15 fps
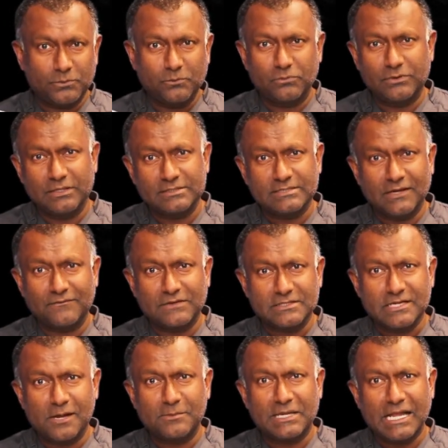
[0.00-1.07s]
the stuff that's
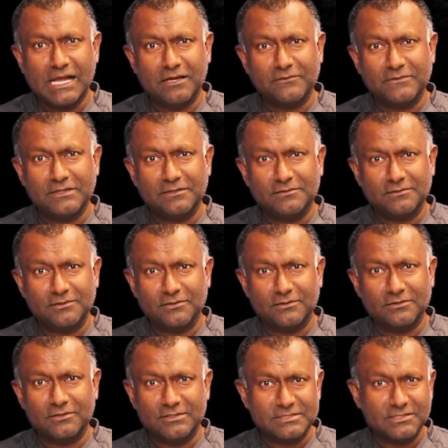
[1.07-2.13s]
coming out of it, you're
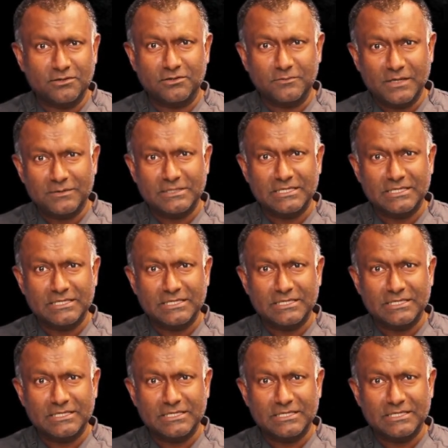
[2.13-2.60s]
concerned maybe